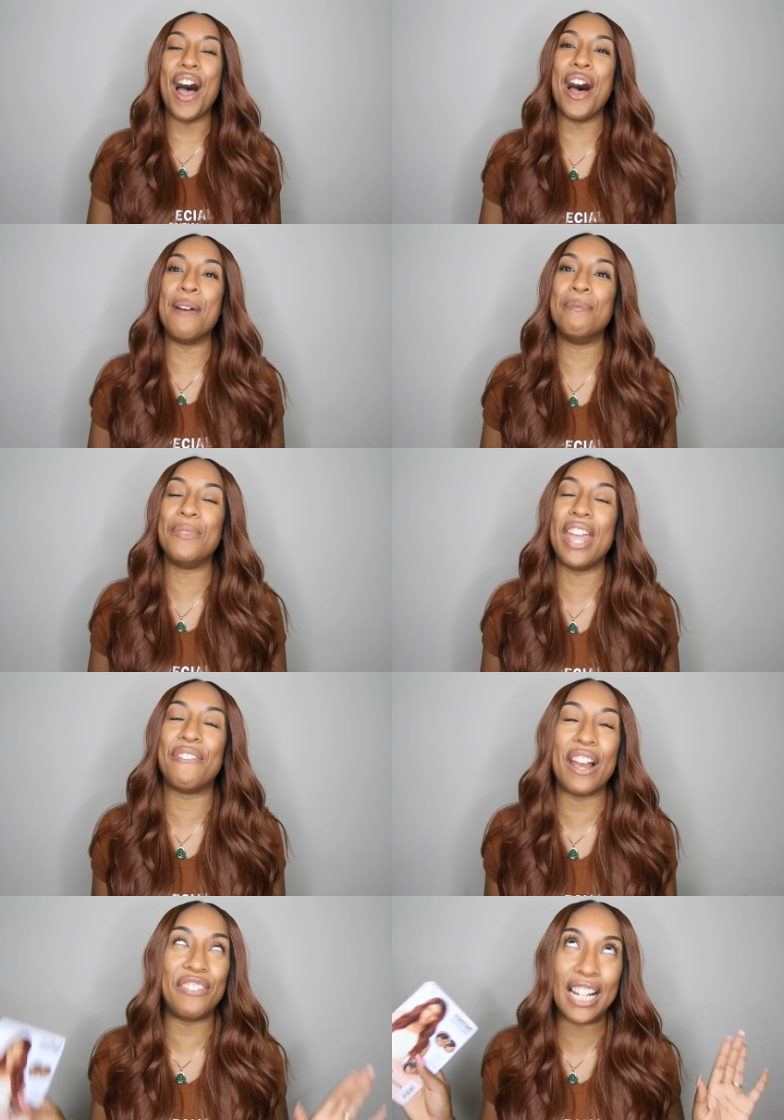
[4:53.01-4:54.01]
Um,
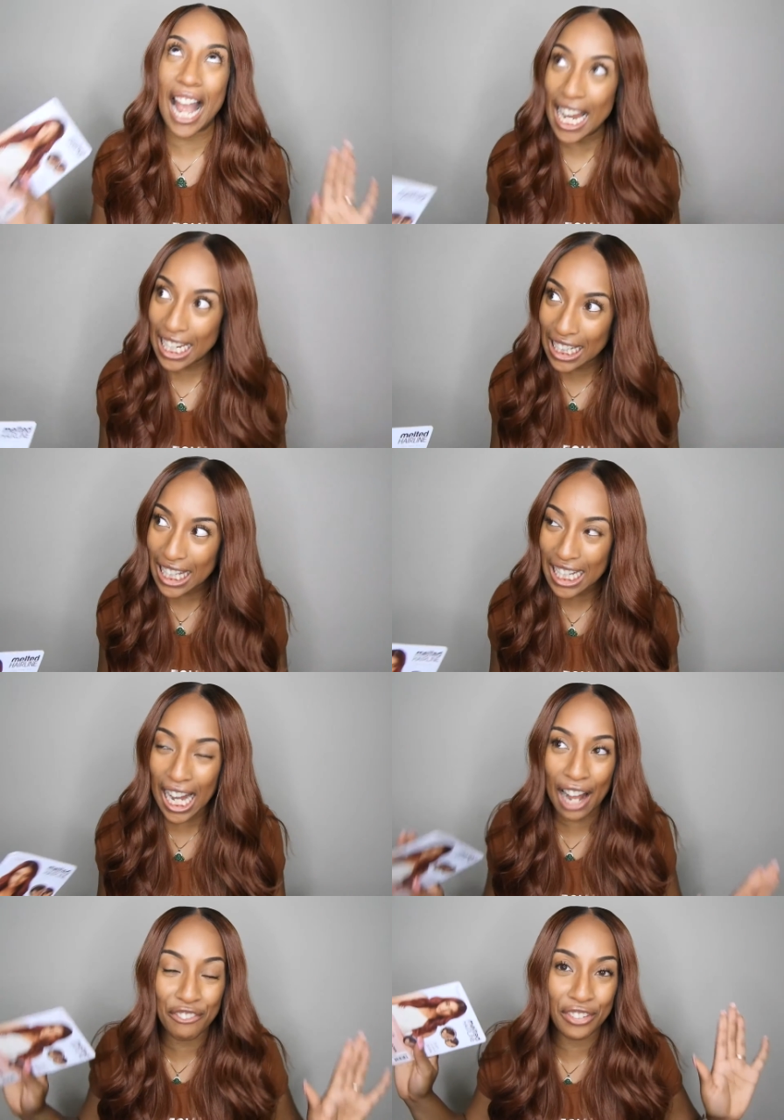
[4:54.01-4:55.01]
if I forgot
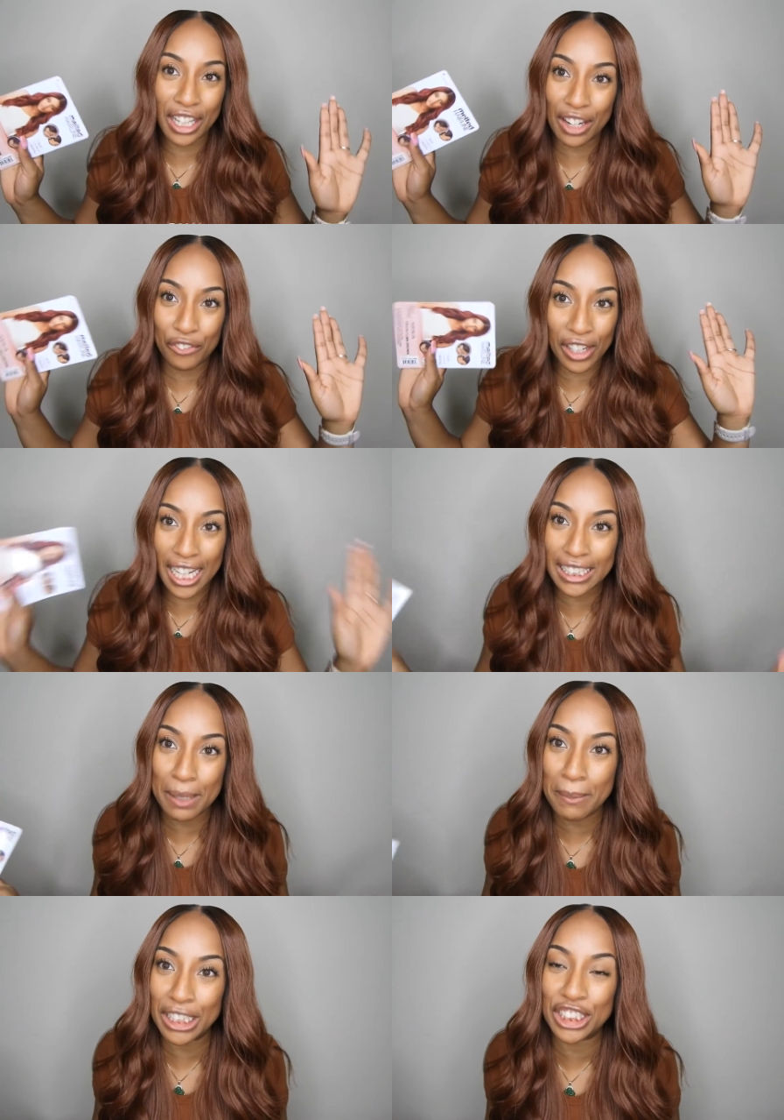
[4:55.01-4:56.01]
anything, I forget
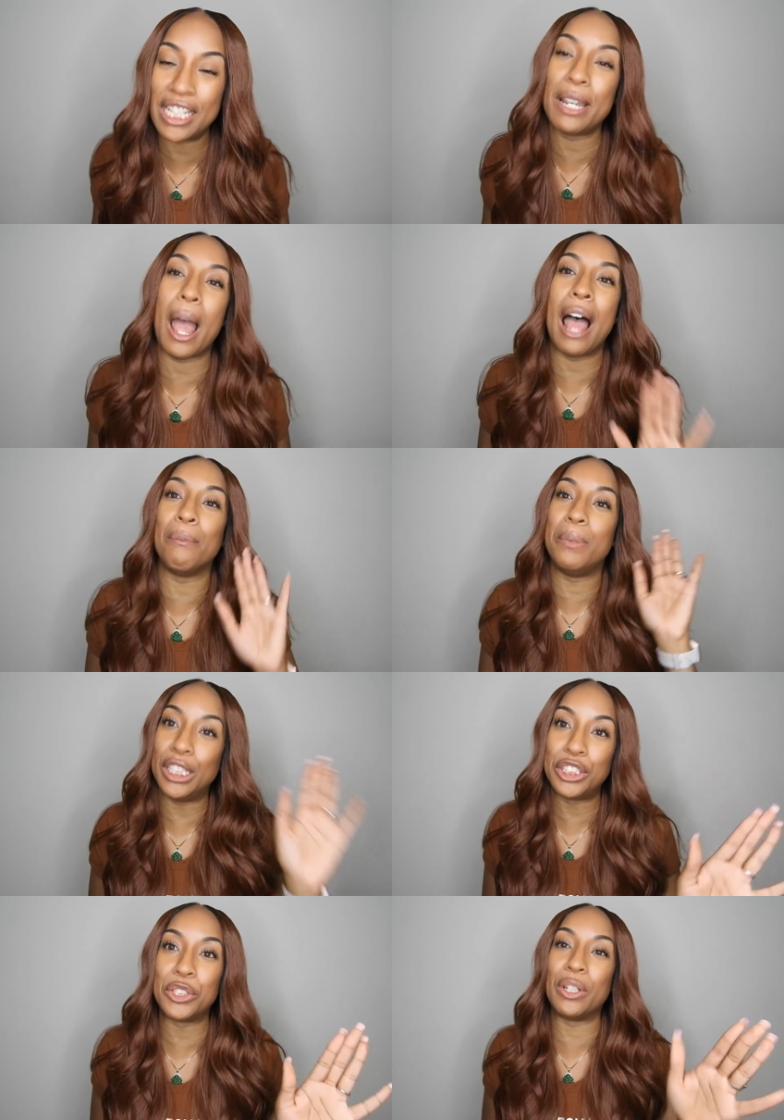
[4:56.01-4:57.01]
to mention, I'll
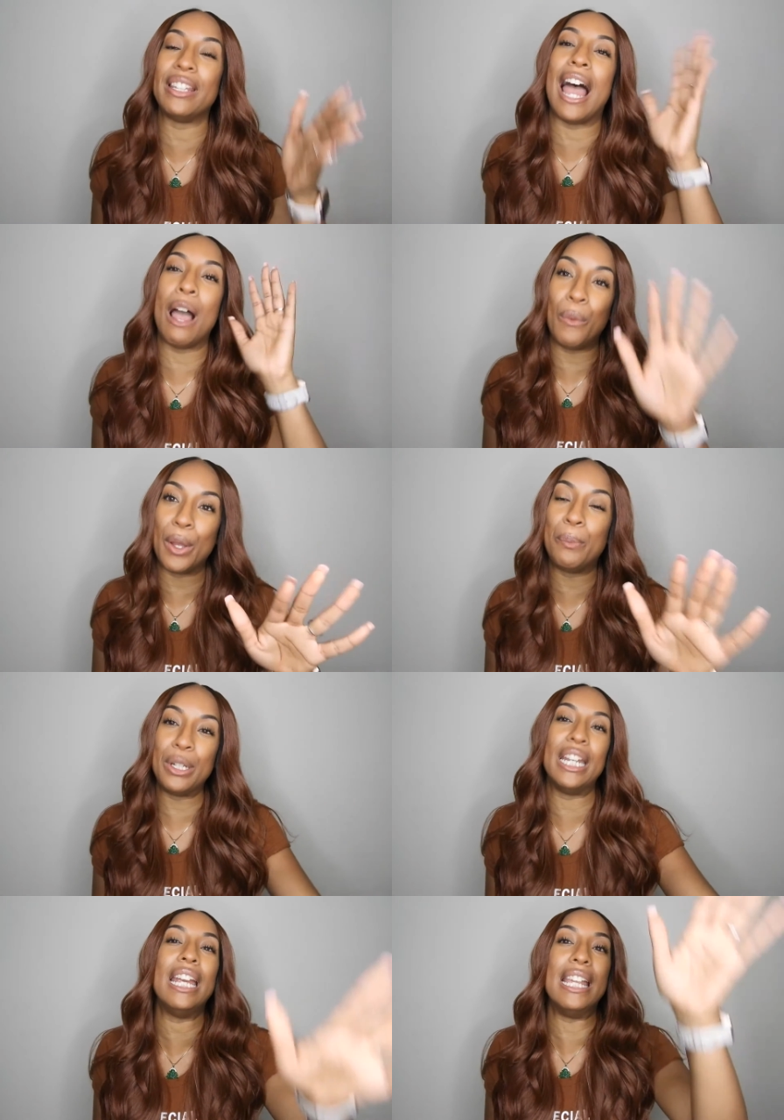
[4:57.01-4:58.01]
be sure that I will
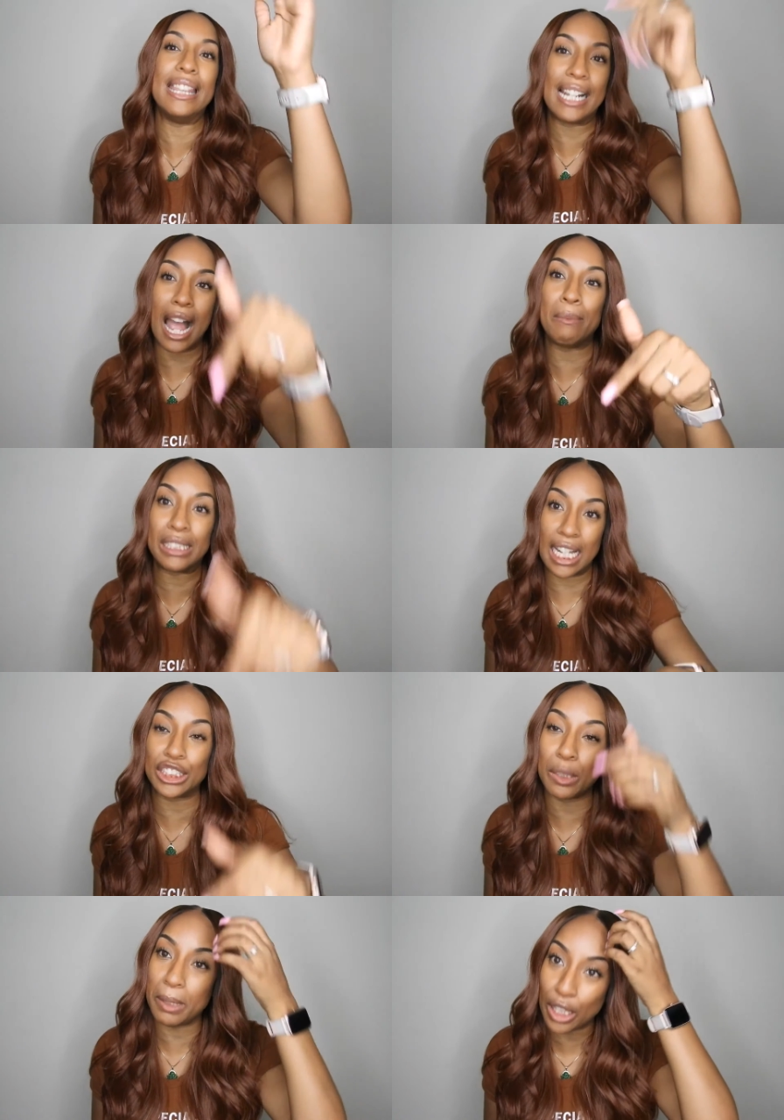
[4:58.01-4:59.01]
put it in the comment
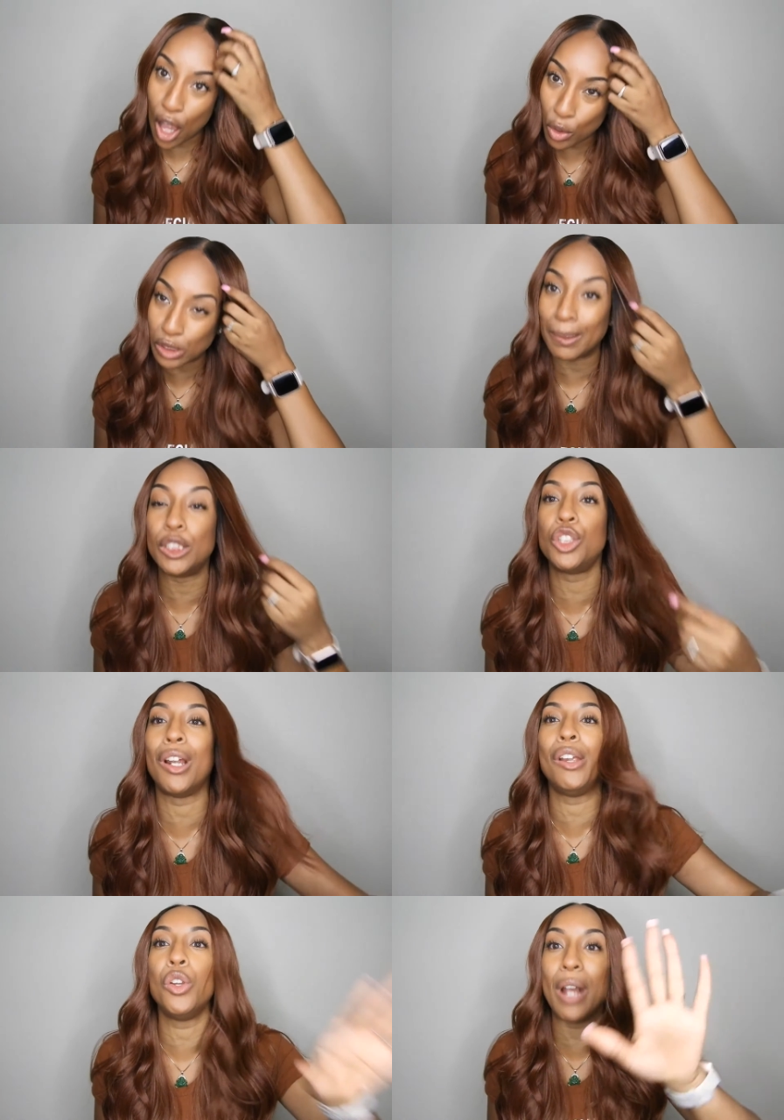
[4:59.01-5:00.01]
section below. So make sure
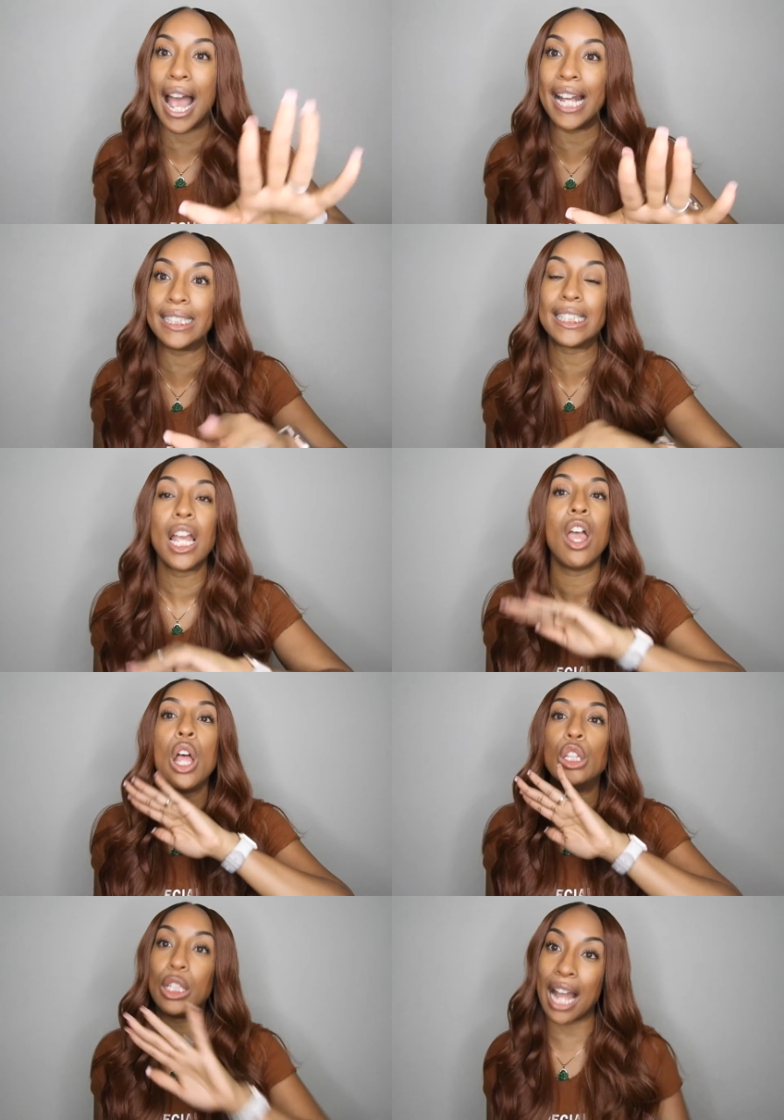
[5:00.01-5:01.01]
that you guys
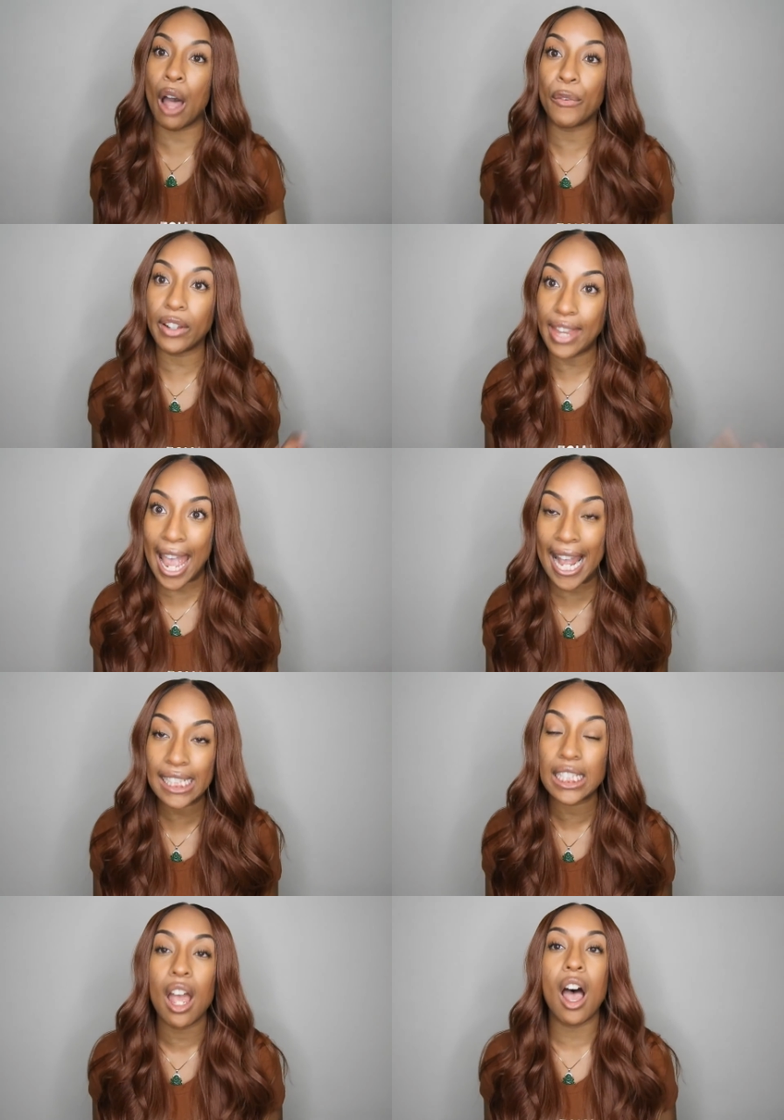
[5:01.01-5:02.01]
look out for
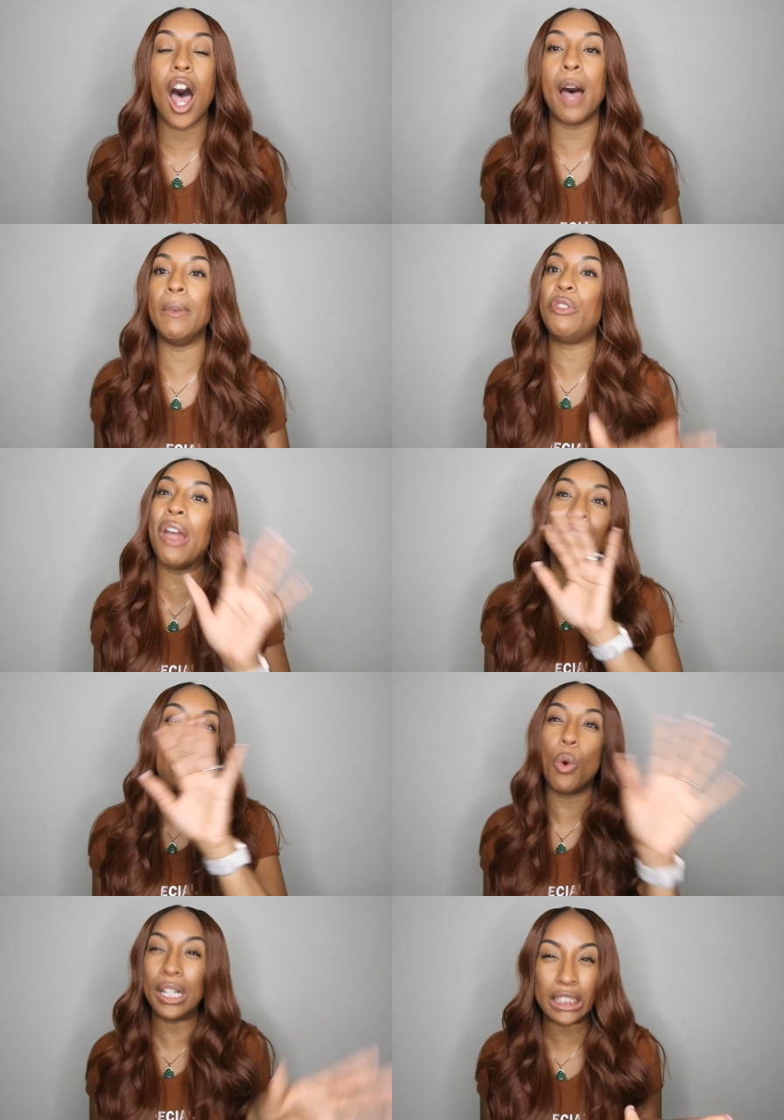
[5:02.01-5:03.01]
that. Um, if you have
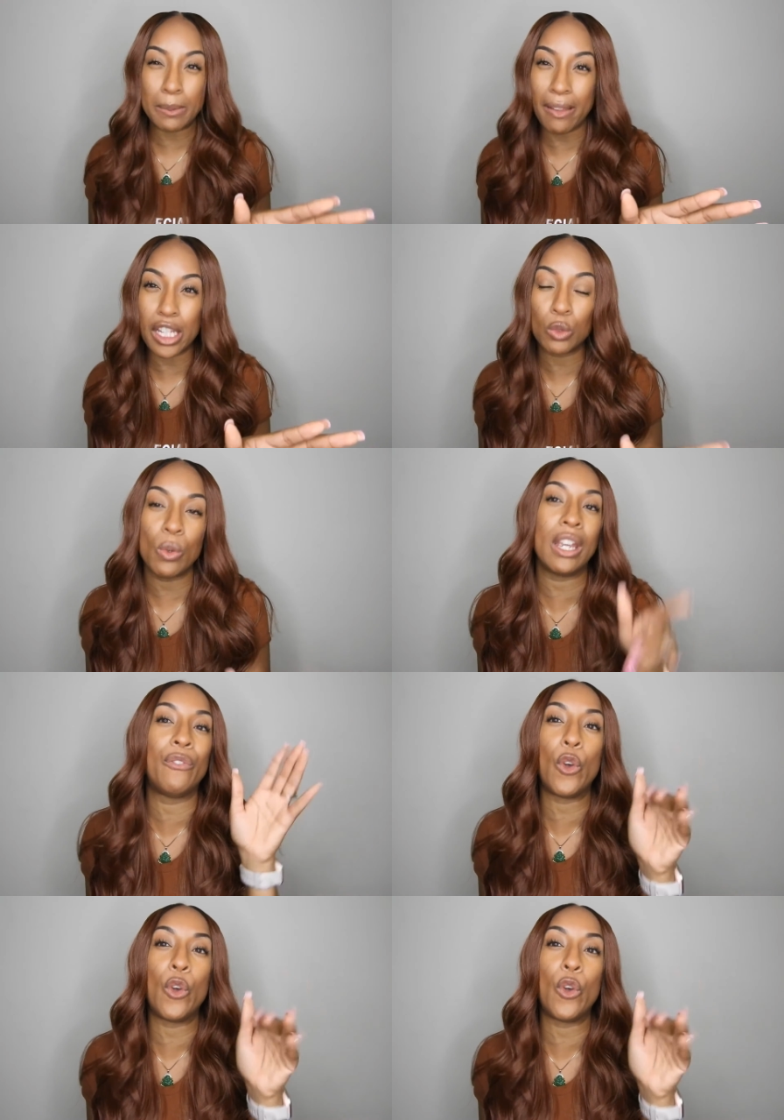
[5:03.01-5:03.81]
any questions about this wig,